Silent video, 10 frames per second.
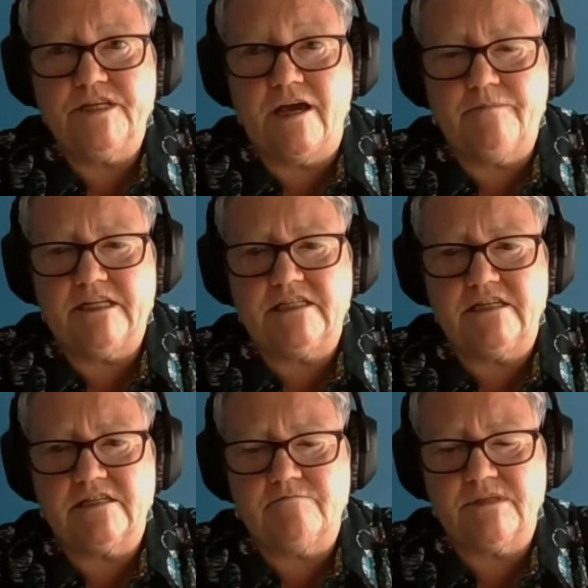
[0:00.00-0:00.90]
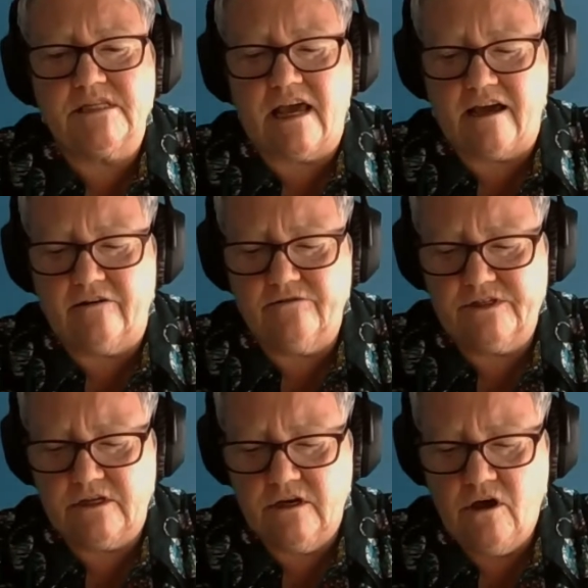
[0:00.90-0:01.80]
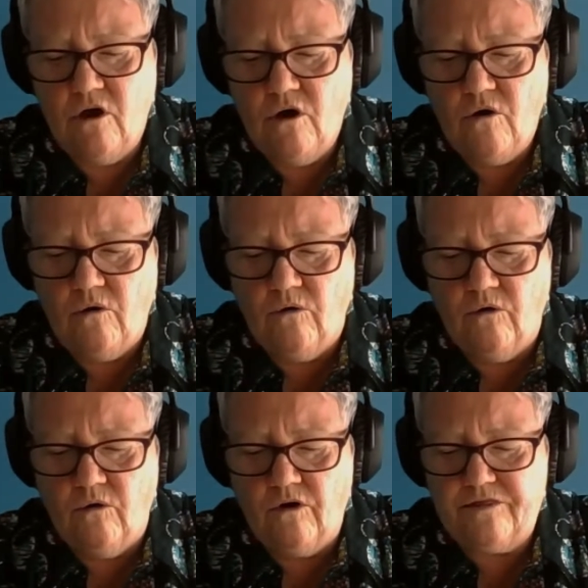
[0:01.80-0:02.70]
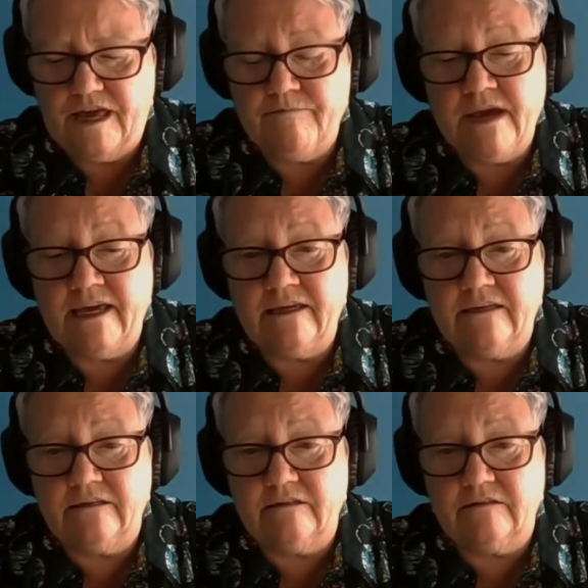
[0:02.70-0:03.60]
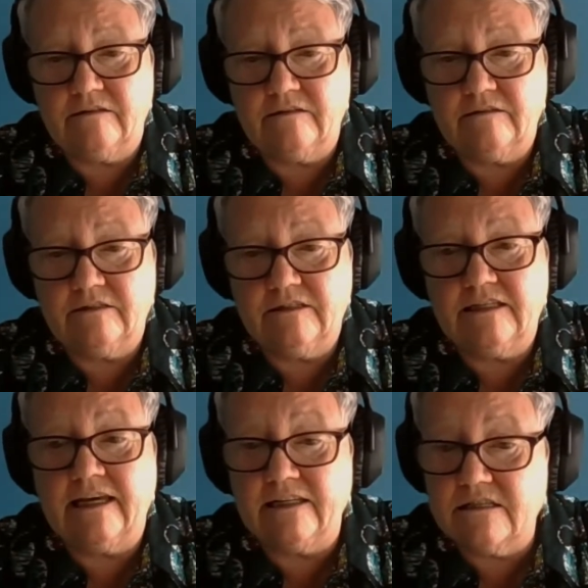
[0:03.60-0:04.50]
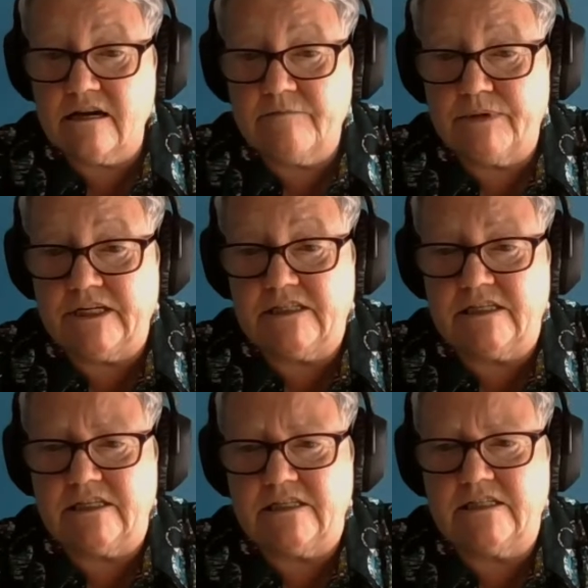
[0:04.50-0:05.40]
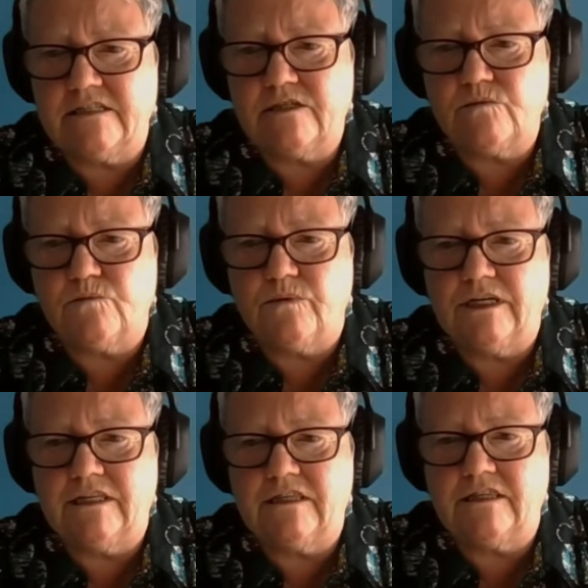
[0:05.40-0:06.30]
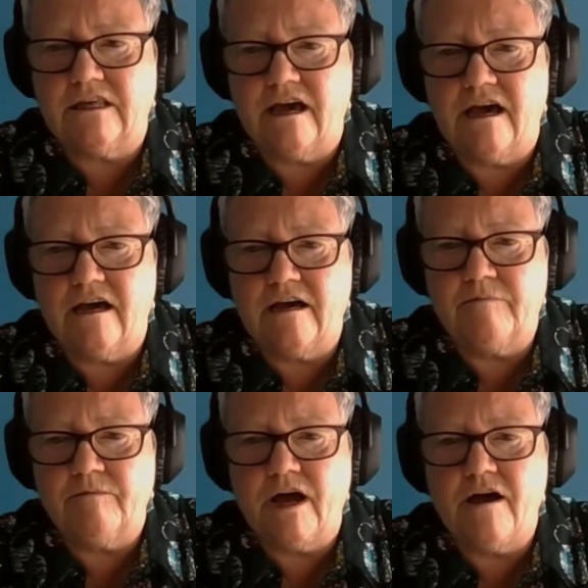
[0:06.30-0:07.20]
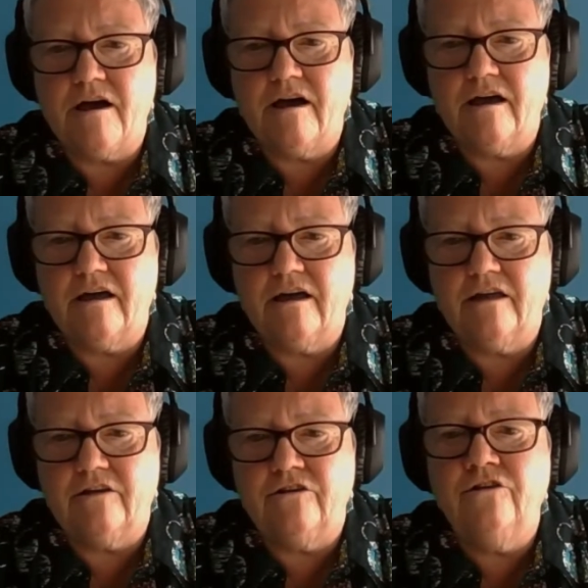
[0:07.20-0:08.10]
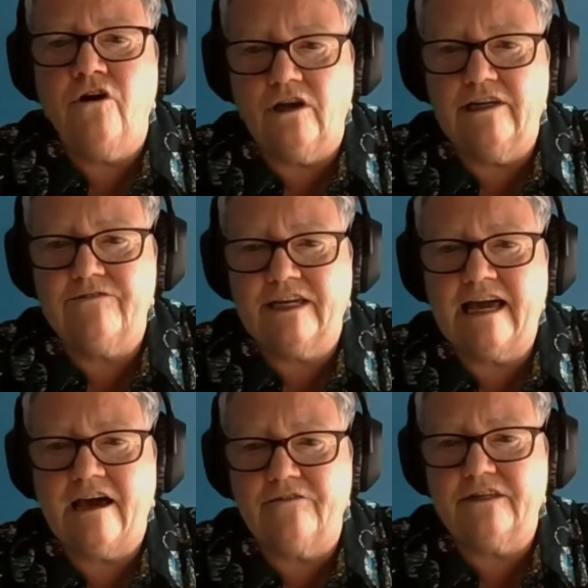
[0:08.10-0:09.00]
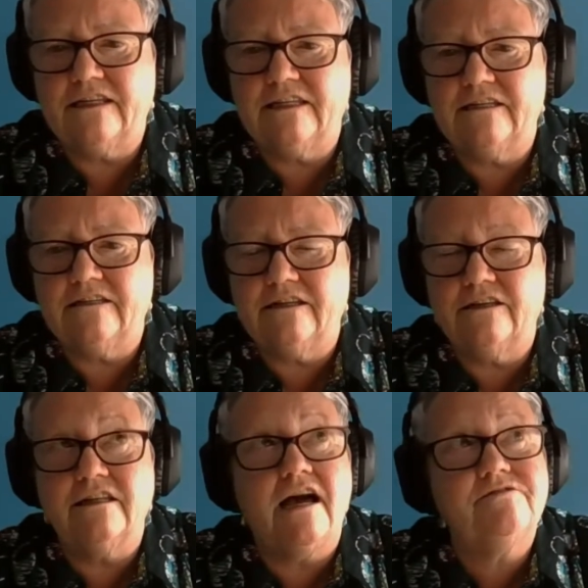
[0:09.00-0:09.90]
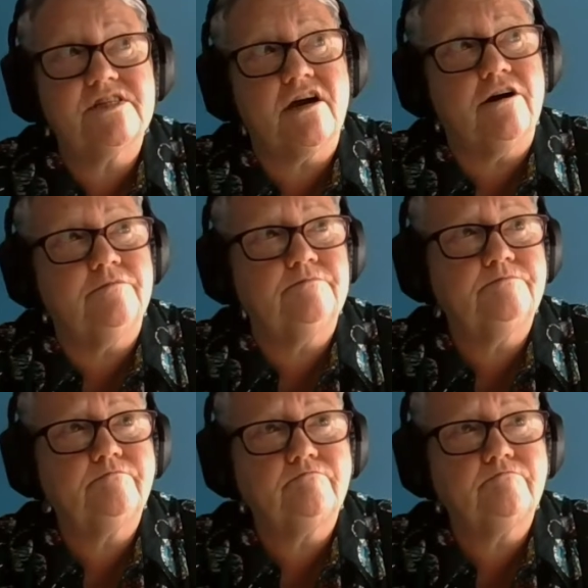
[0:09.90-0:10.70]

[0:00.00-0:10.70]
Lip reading: diabetes themselves, or they may get diabetes with not living a healthy lifestyle.